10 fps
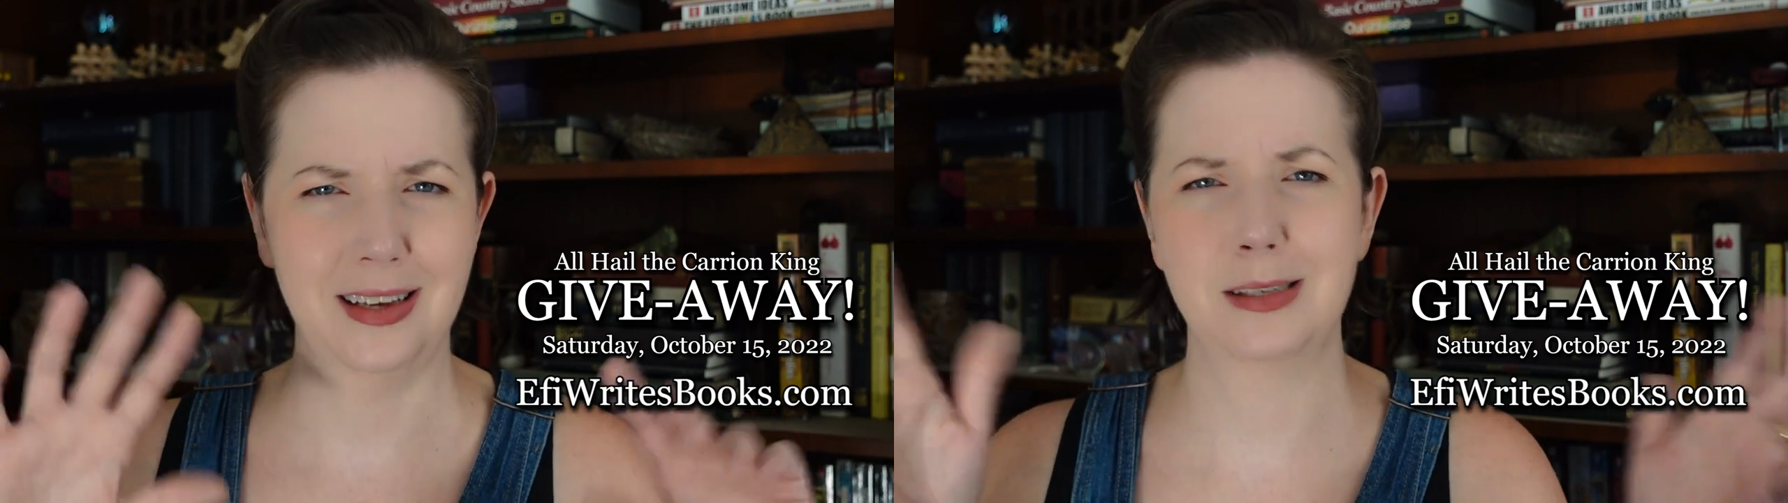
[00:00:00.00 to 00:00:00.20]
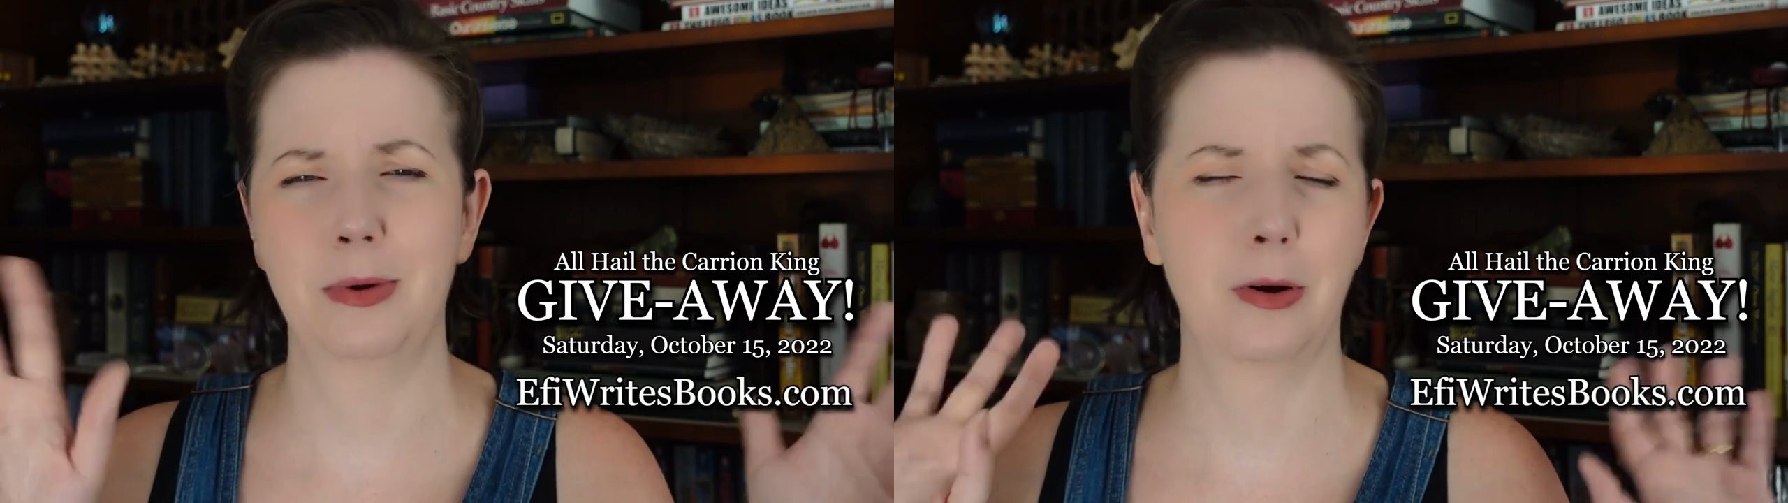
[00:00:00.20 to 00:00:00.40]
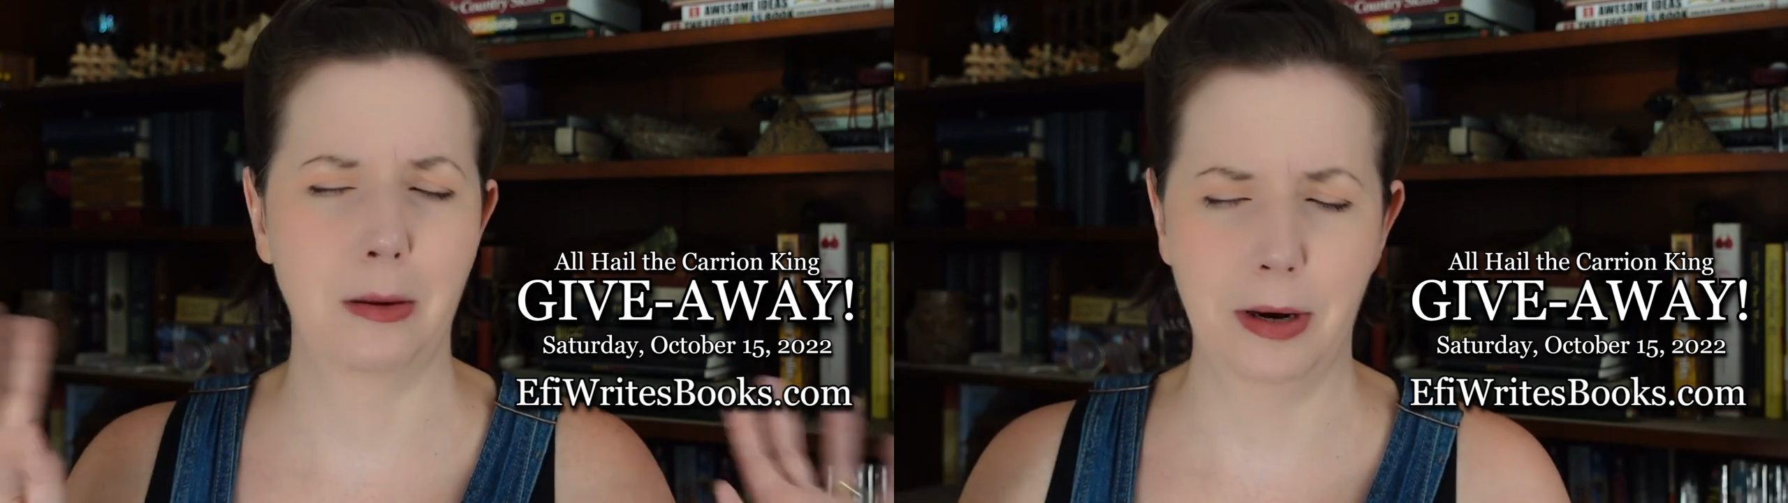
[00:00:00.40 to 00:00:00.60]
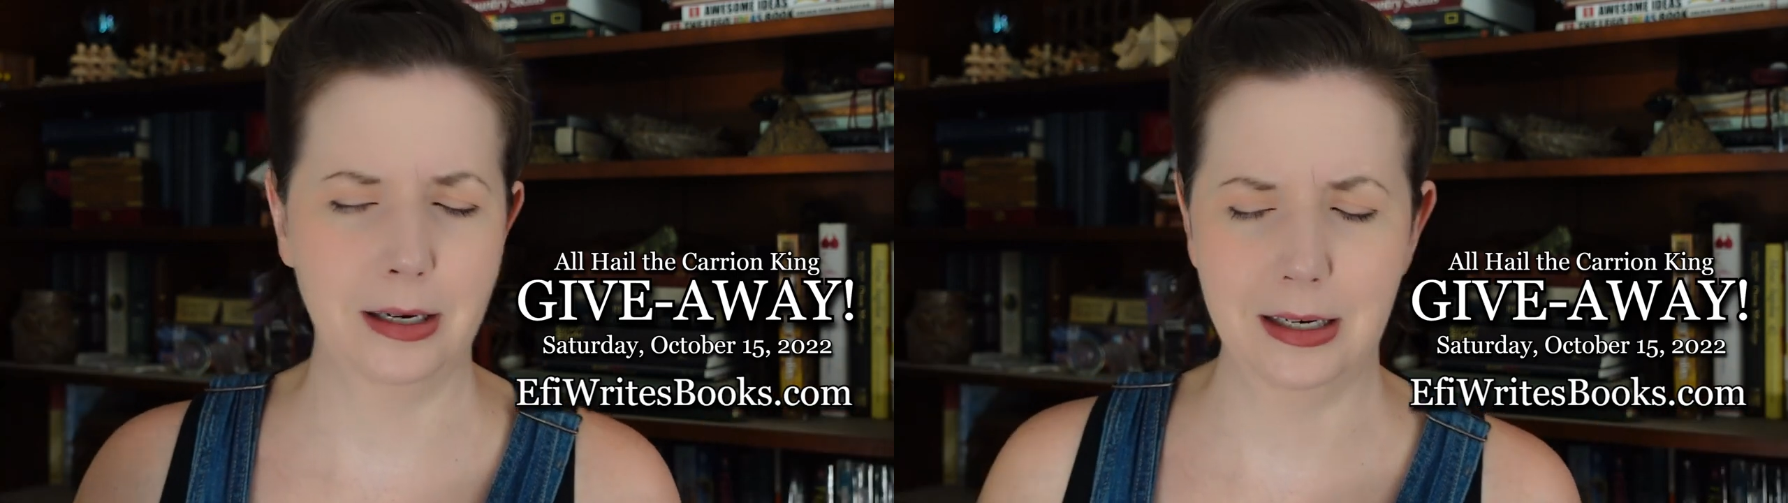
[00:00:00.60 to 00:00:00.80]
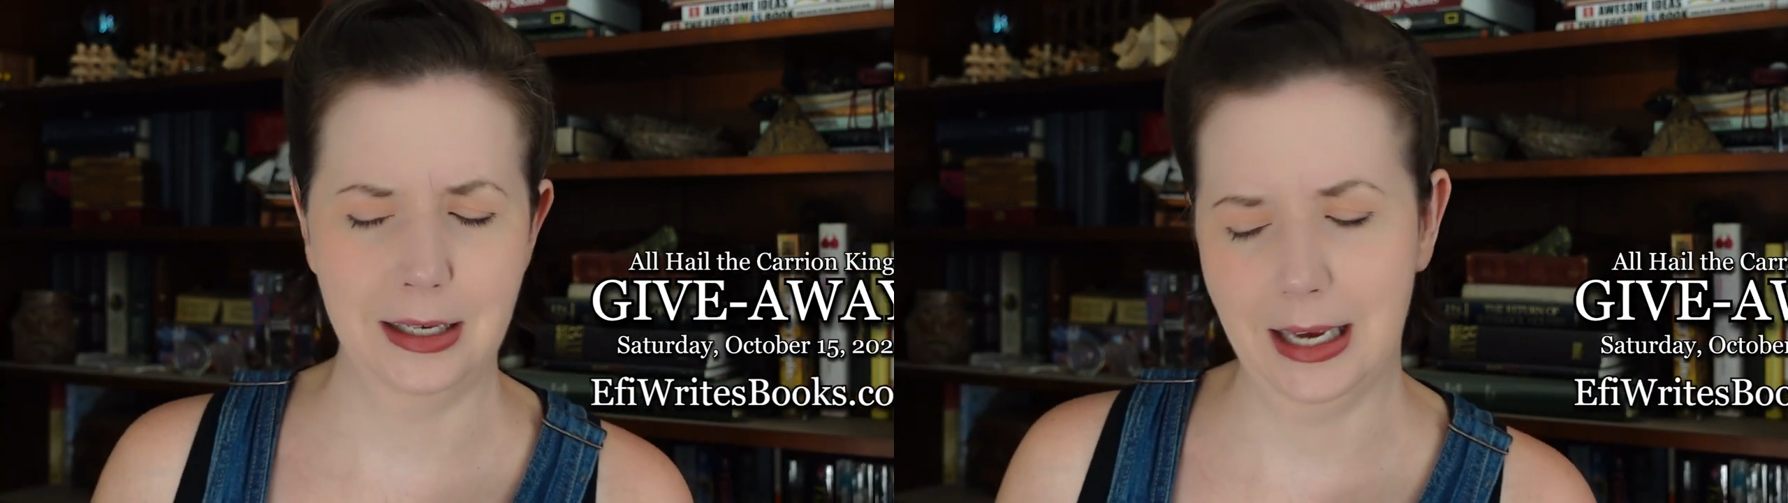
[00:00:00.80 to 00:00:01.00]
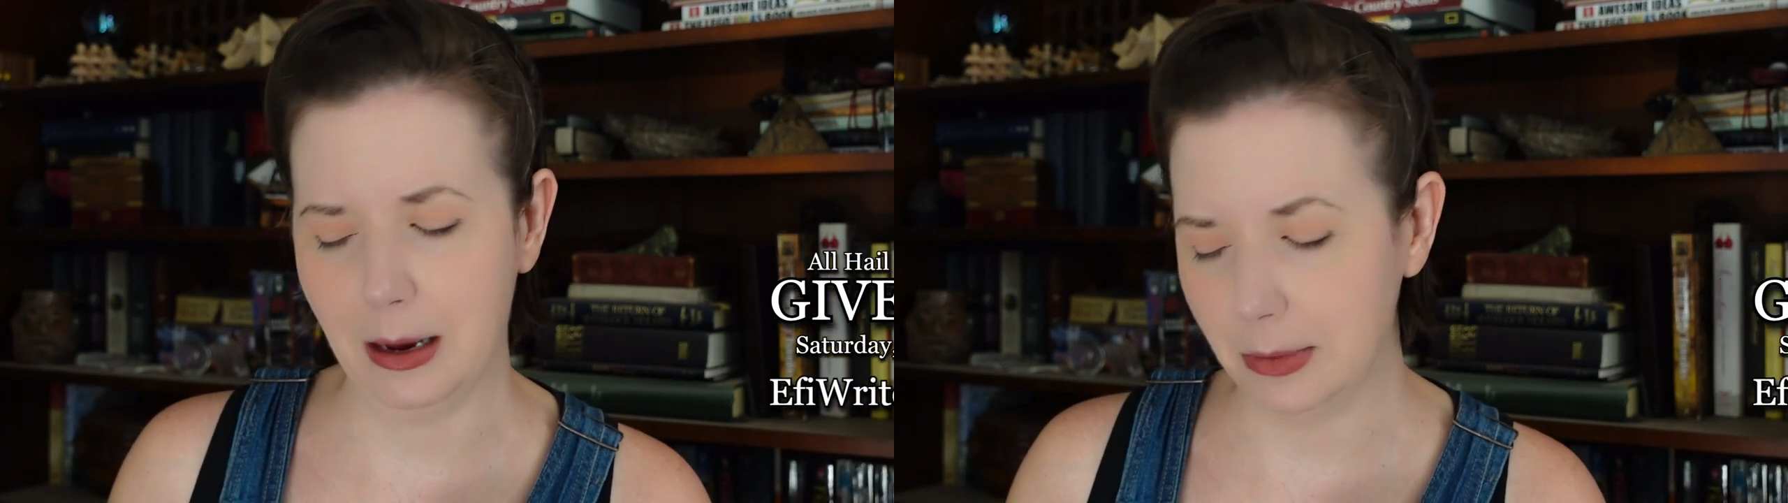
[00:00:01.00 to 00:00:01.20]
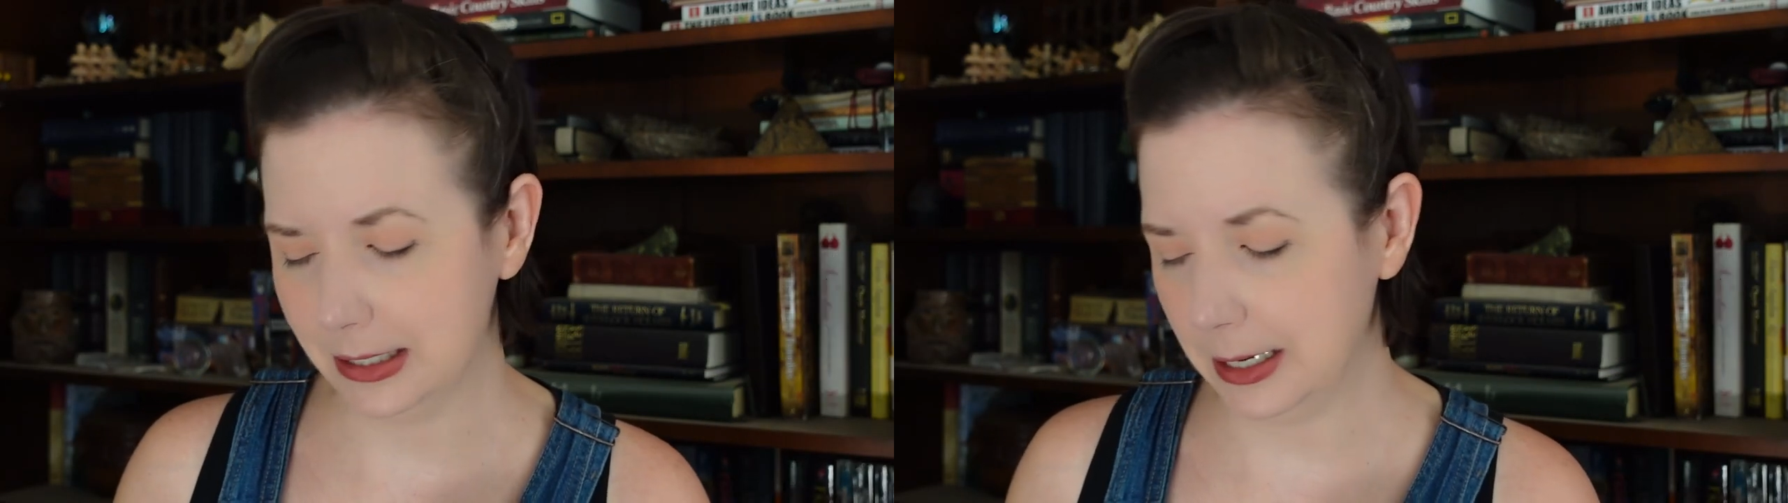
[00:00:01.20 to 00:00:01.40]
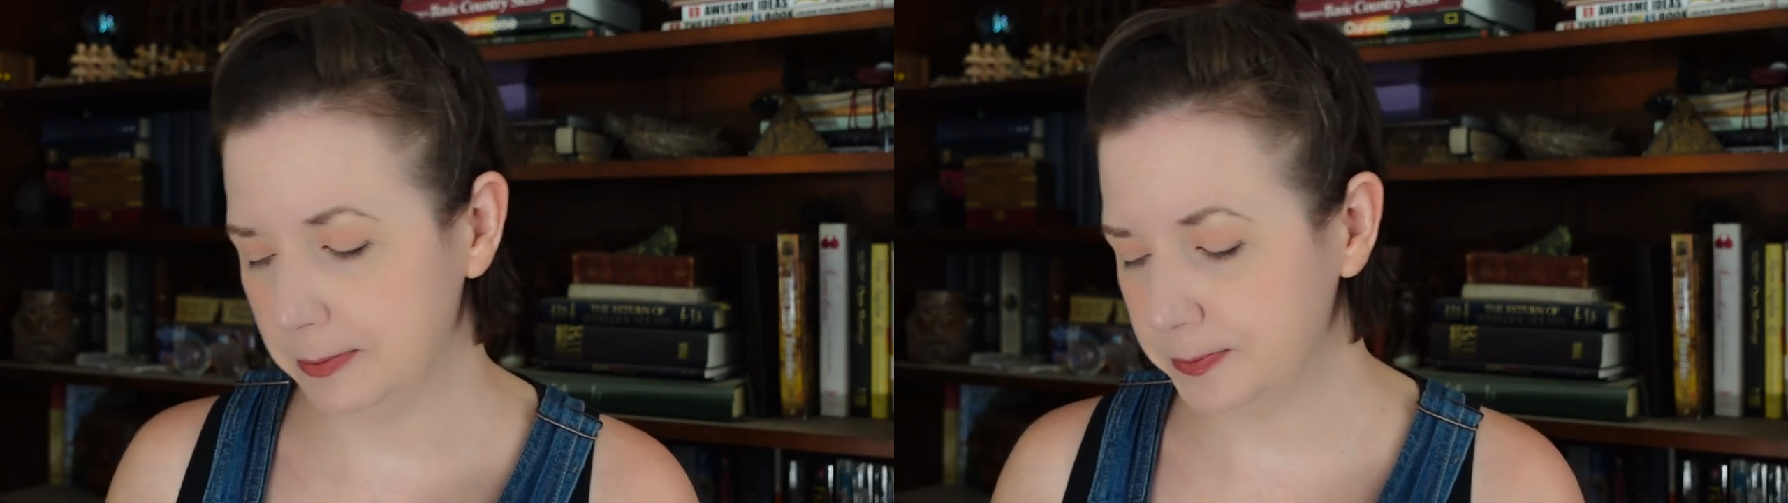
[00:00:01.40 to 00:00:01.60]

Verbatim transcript: It's a big red button. You can't miss it.